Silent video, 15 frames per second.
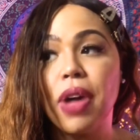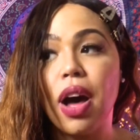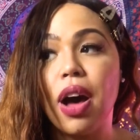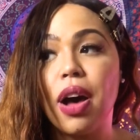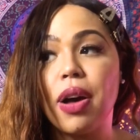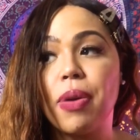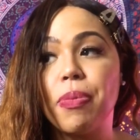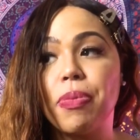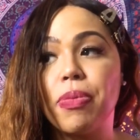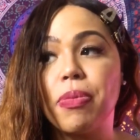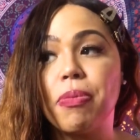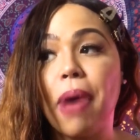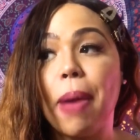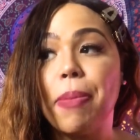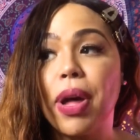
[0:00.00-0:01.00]

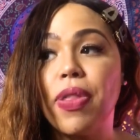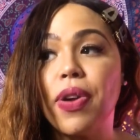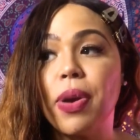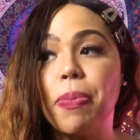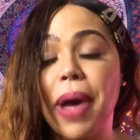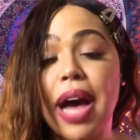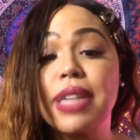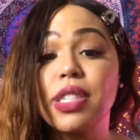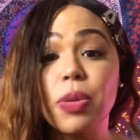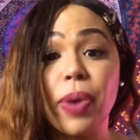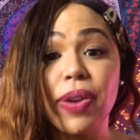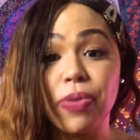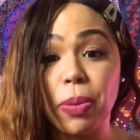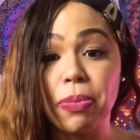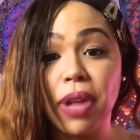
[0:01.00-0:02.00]
my mother passed
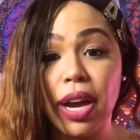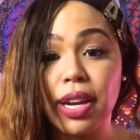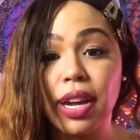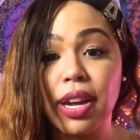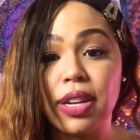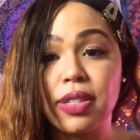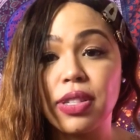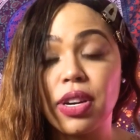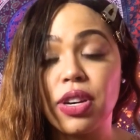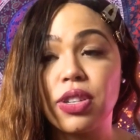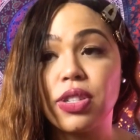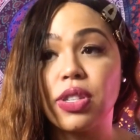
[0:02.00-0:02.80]
away from lung cancer.